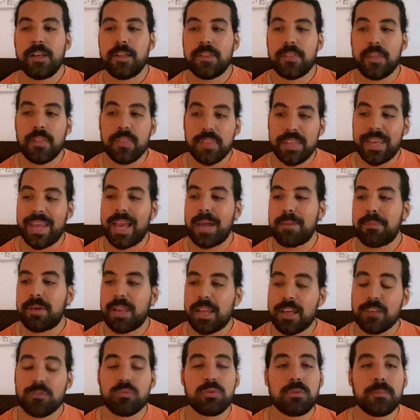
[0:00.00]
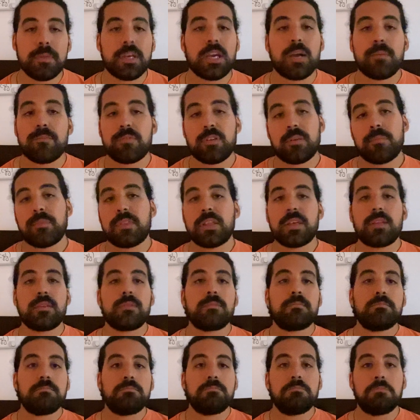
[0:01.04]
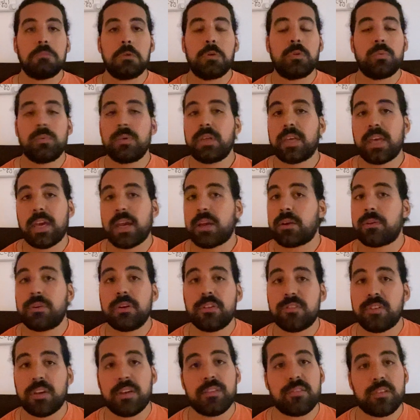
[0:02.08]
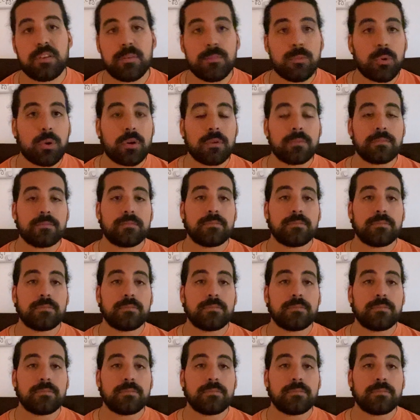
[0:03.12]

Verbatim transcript: then the MLS will become something we can't criticize anymore.